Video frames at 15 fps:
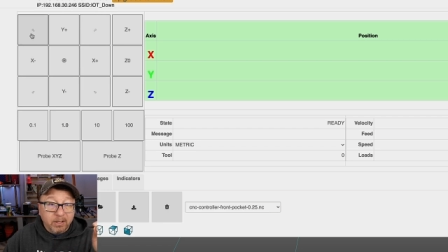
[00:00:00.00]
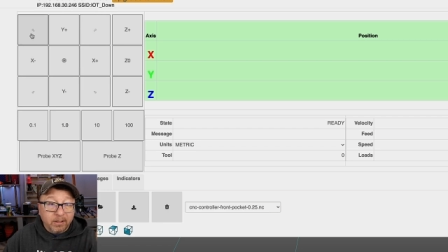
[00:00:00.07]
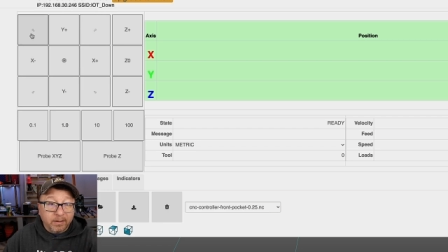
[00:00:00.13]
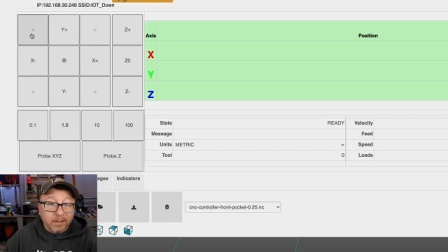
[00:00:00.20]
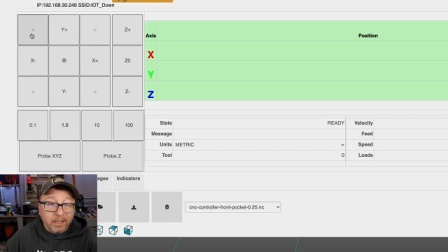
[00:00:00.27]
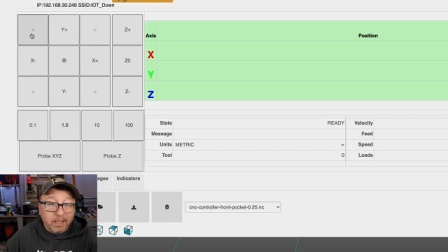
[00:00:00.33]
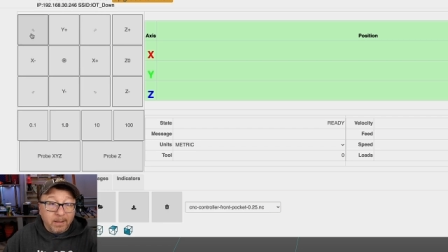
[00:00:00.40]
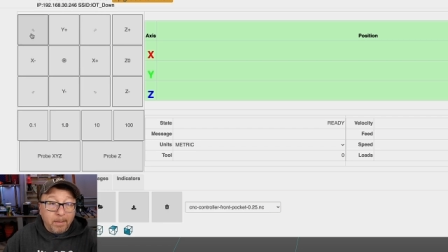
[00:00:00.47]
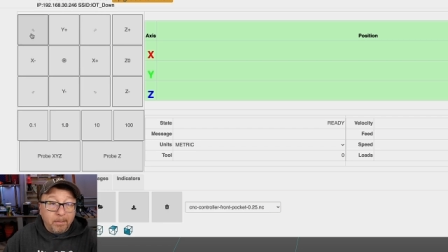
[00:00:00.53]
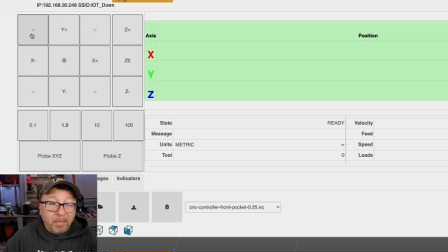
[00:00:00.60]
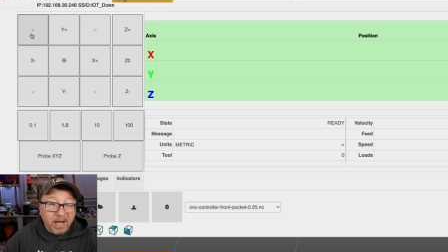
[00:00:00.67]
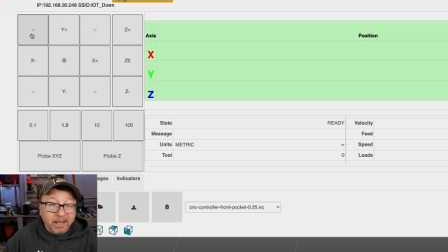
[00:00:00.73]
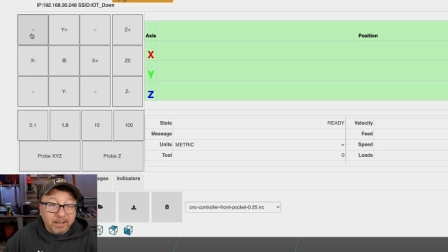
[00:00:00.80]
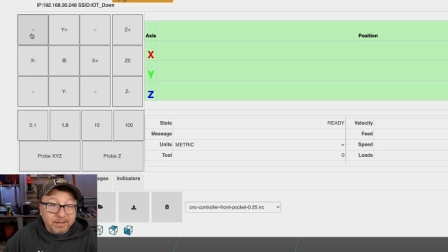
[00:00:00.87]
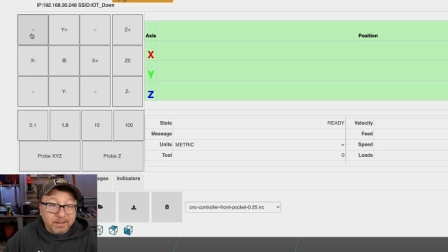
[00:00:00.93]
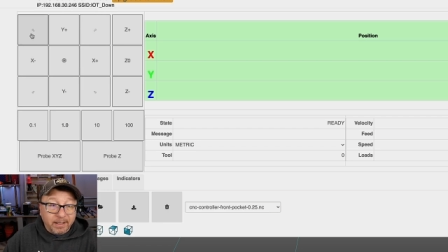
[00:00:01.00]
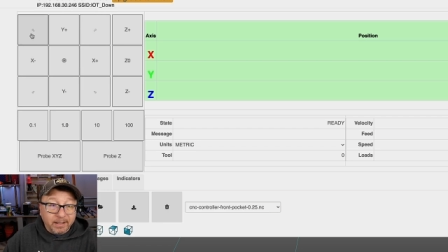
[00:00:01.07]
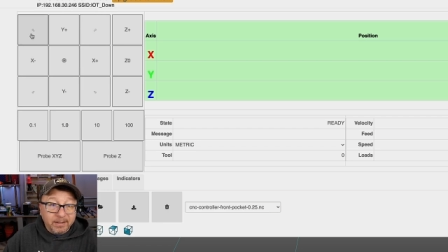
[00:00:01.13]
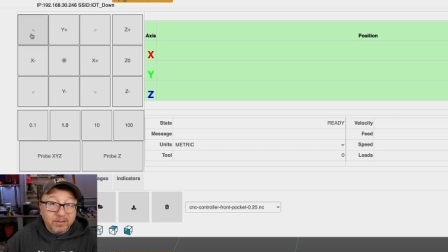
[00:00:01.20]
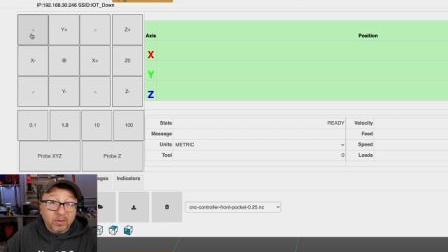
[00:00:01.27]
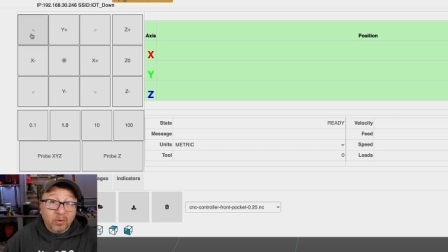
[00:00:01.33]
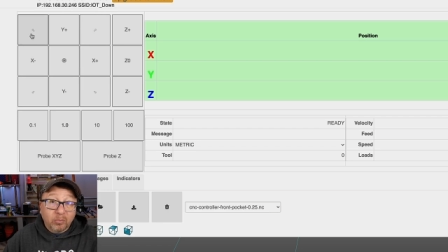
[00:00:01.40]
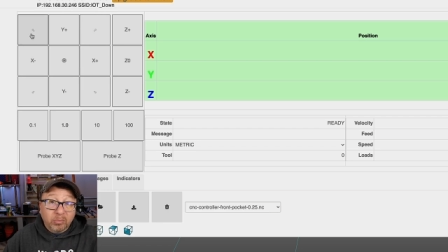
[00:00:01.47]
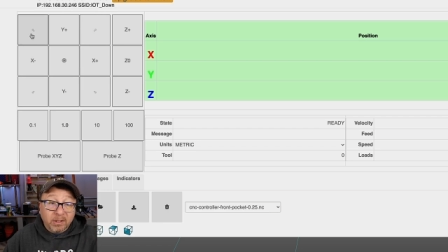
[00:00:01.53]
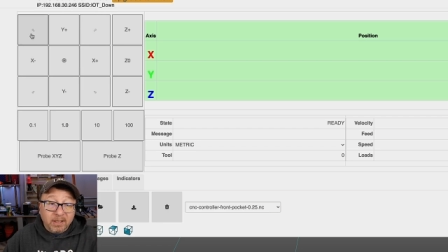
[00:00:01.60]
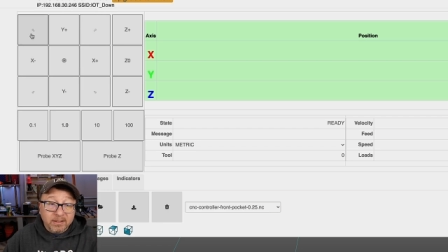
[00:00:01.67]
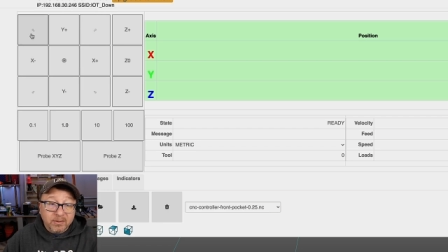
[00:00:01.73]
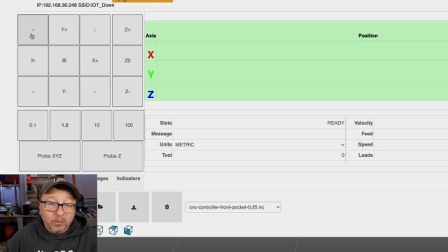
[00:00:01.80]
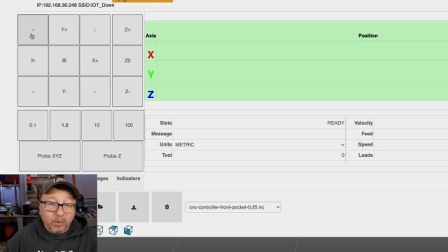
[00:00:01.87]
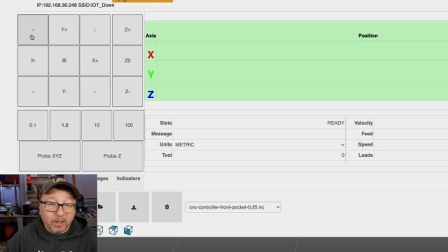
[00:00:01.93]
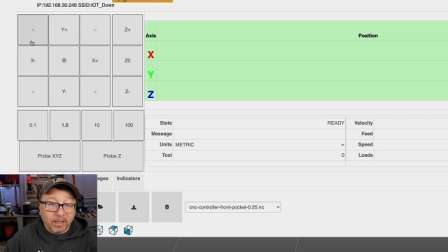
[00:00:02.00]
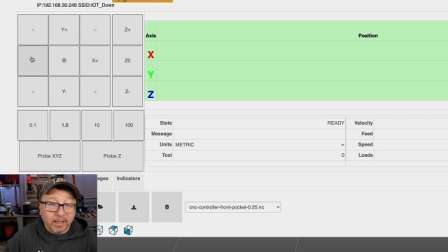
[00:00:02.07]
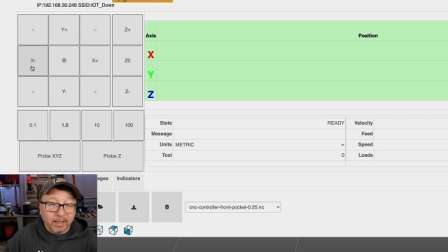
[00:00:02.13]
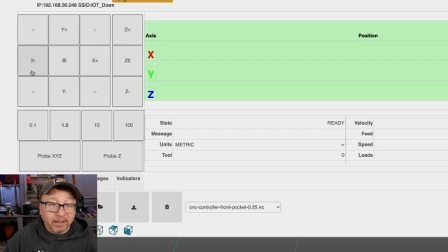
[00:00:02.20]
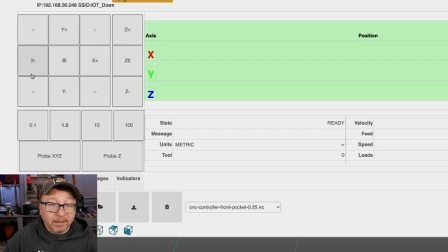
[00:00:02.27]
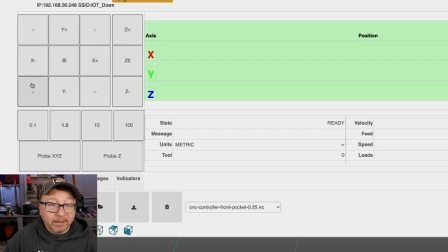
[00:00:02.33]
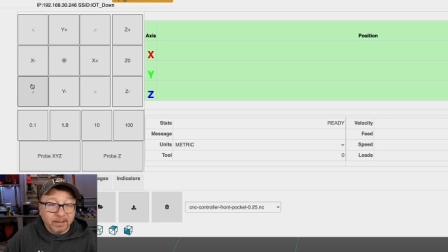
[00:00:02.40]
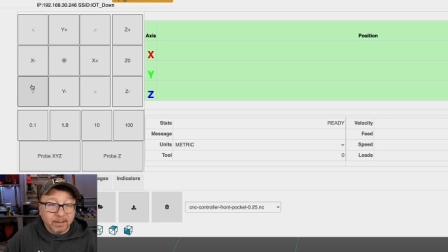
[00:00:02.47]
the minus x plus y,